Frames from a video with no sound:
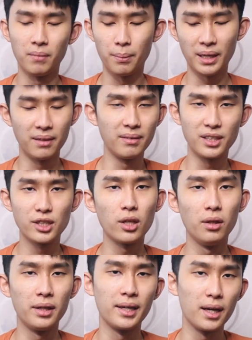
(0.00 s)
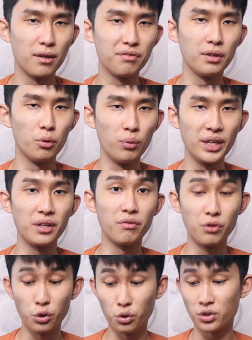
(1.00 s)
I mean, it's still enough, a week of
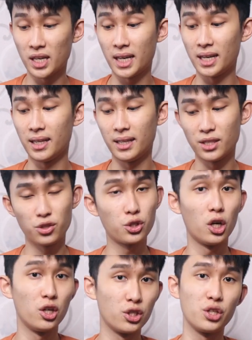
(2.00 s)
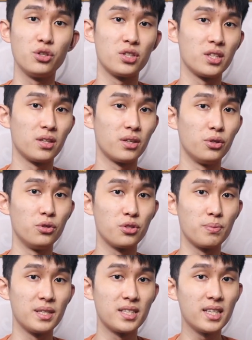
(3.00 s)
use, and it's charging using
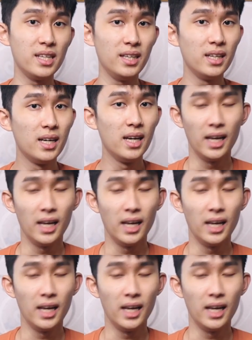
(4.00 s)
USB-C.